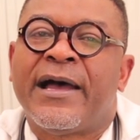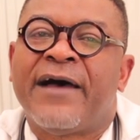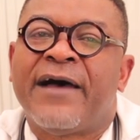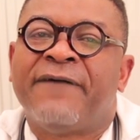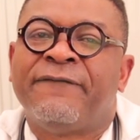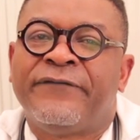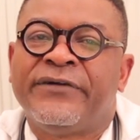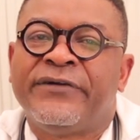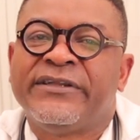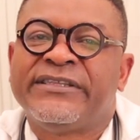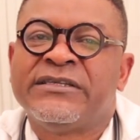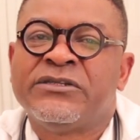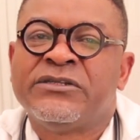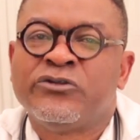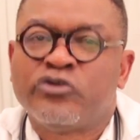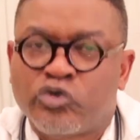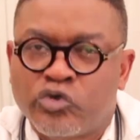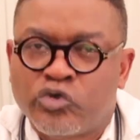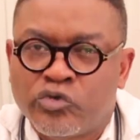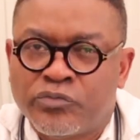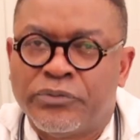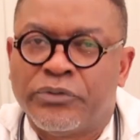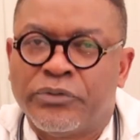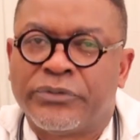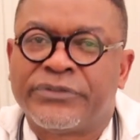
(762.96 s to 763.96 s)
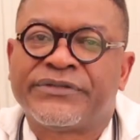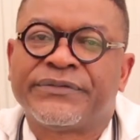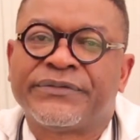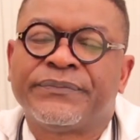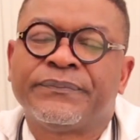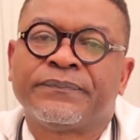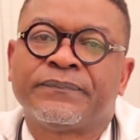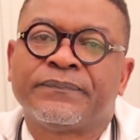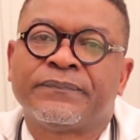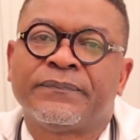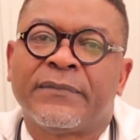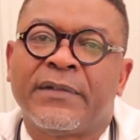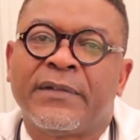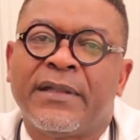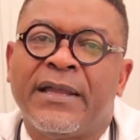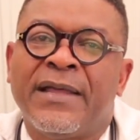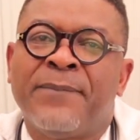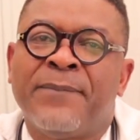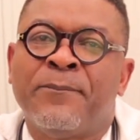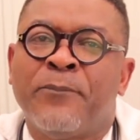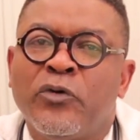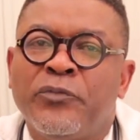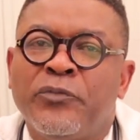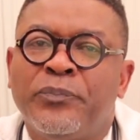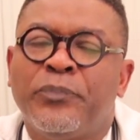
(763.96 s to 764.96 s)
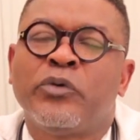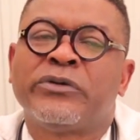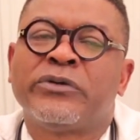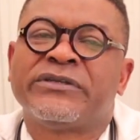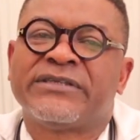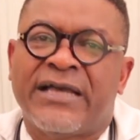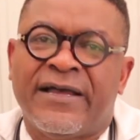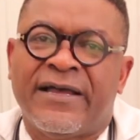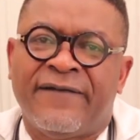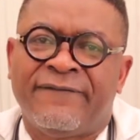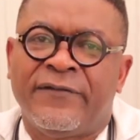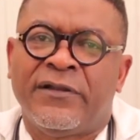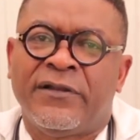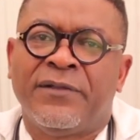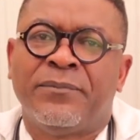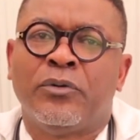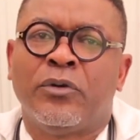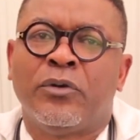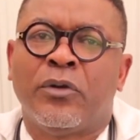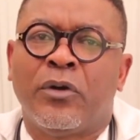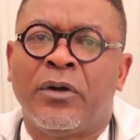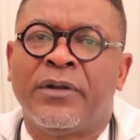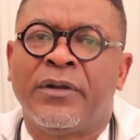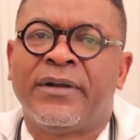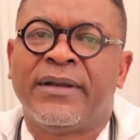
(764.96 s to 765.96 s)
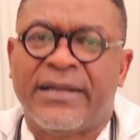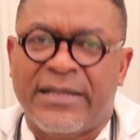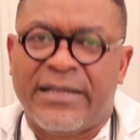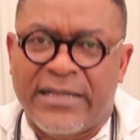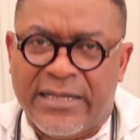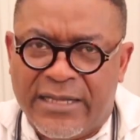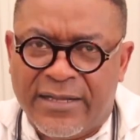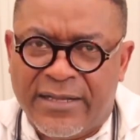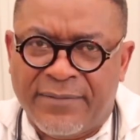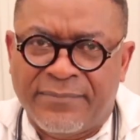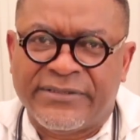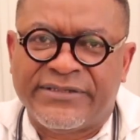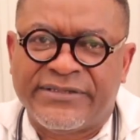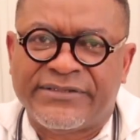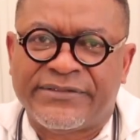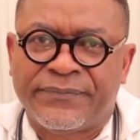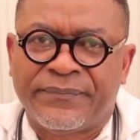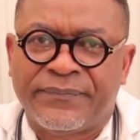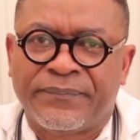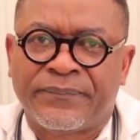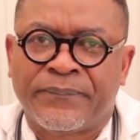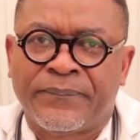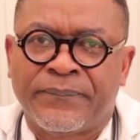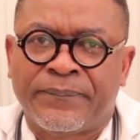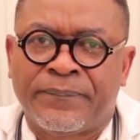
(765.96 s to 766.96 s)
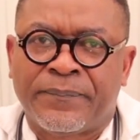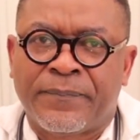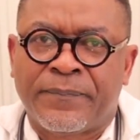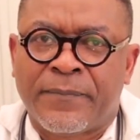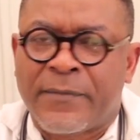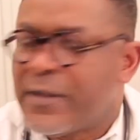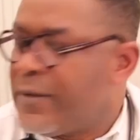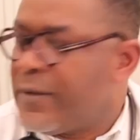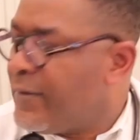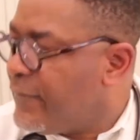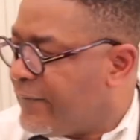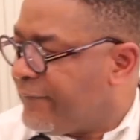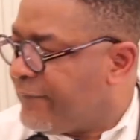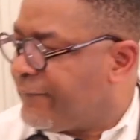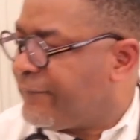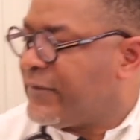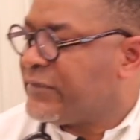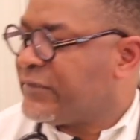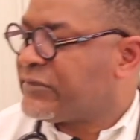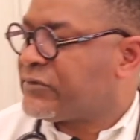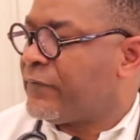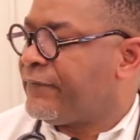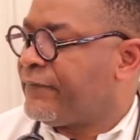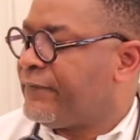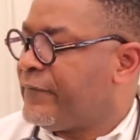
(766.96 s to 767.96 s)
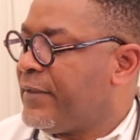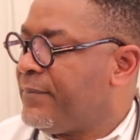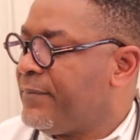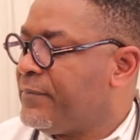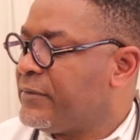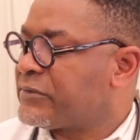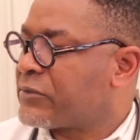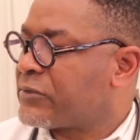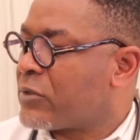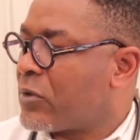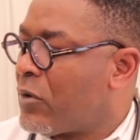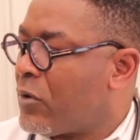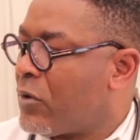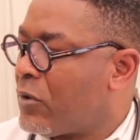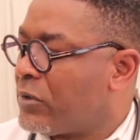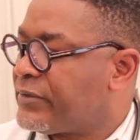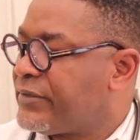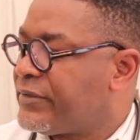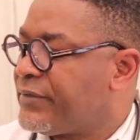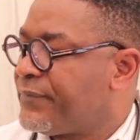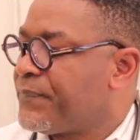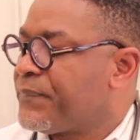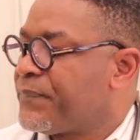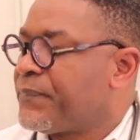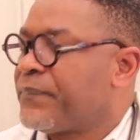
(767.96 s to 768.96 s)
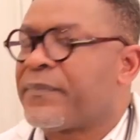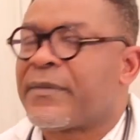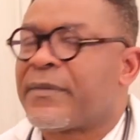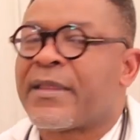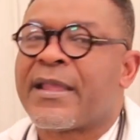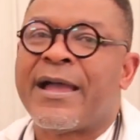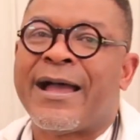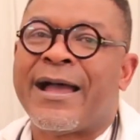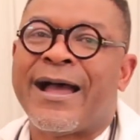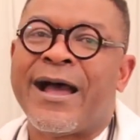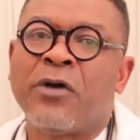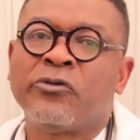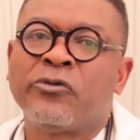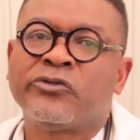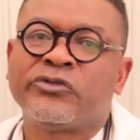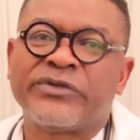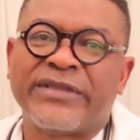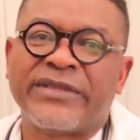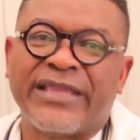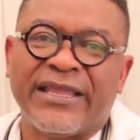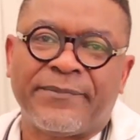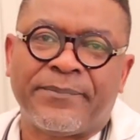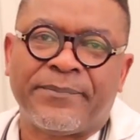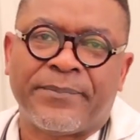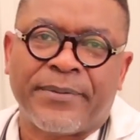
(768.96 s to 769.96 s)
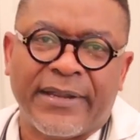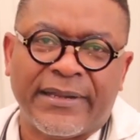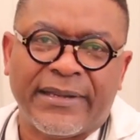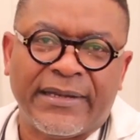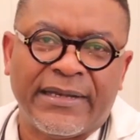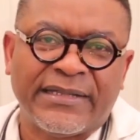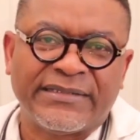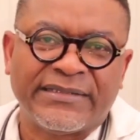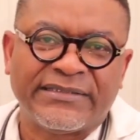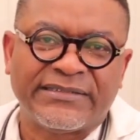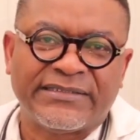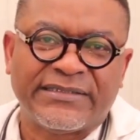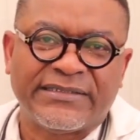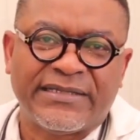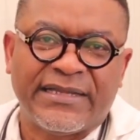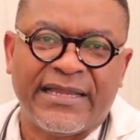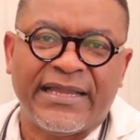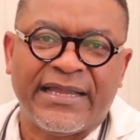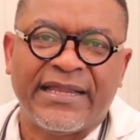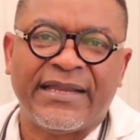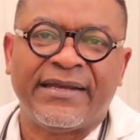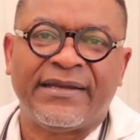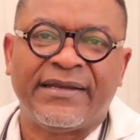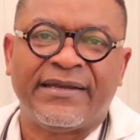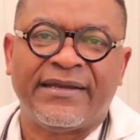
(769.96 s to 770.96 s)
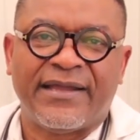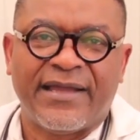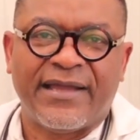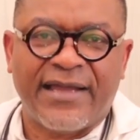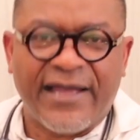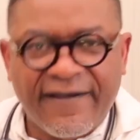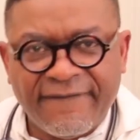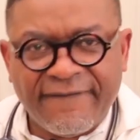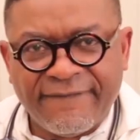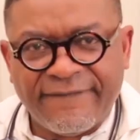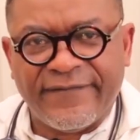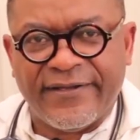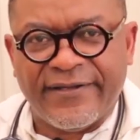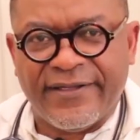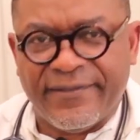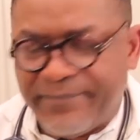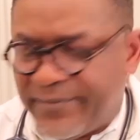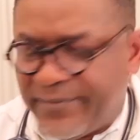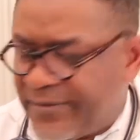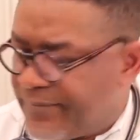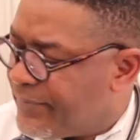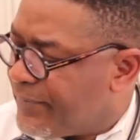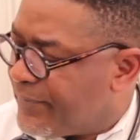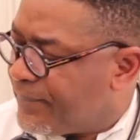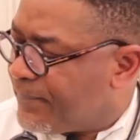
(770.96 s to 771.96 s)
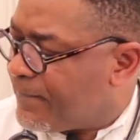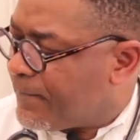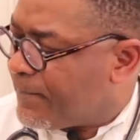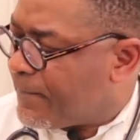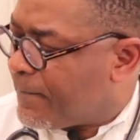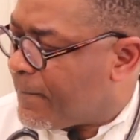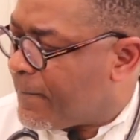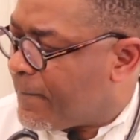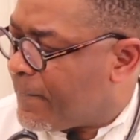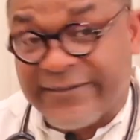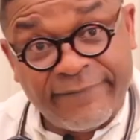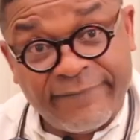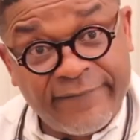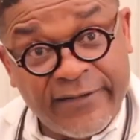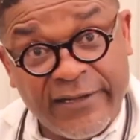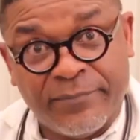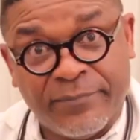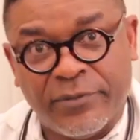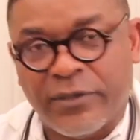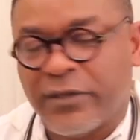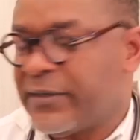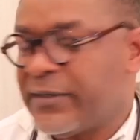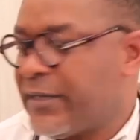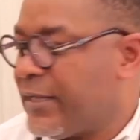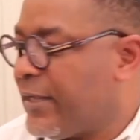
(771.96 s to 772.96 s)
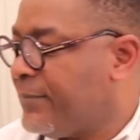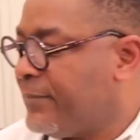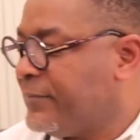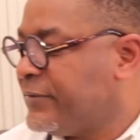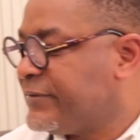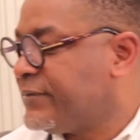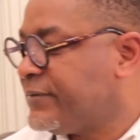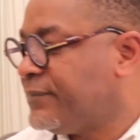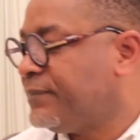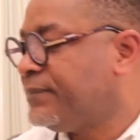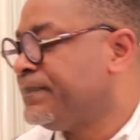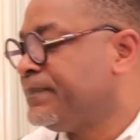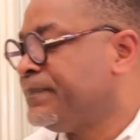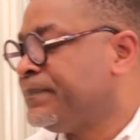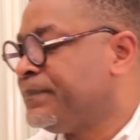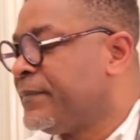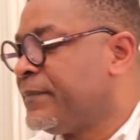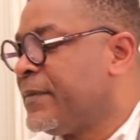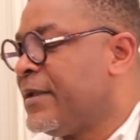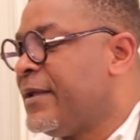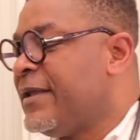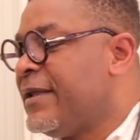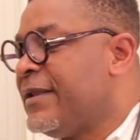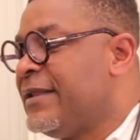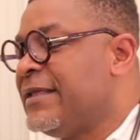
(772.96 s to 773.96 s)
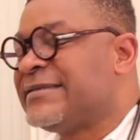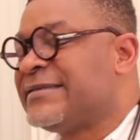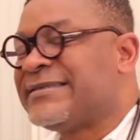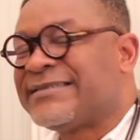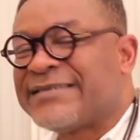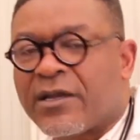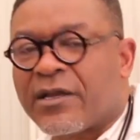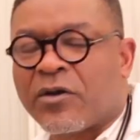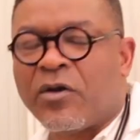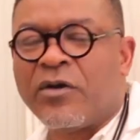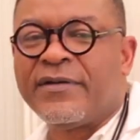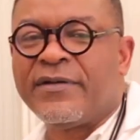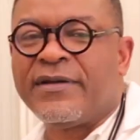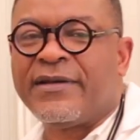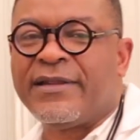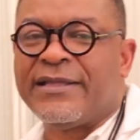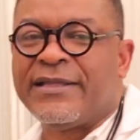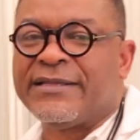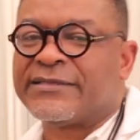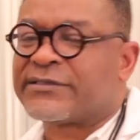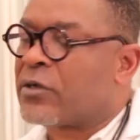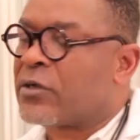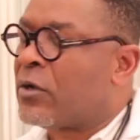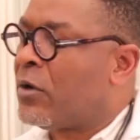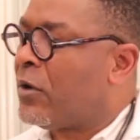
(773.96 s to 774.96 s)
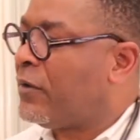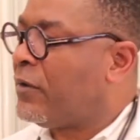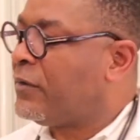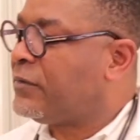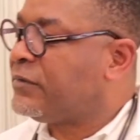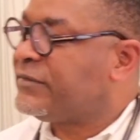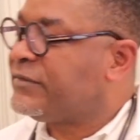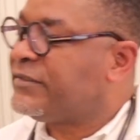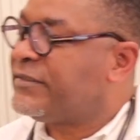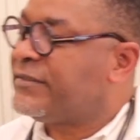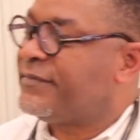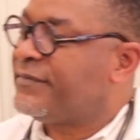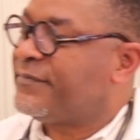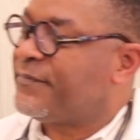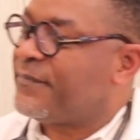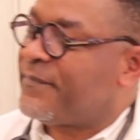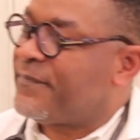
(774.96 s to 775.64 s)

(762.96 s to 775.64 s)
I've written 2 books, and both books are available on Amazon. The first of them is called How to Get Pregnant and Have a Baby. It's available on Amazon. The second is called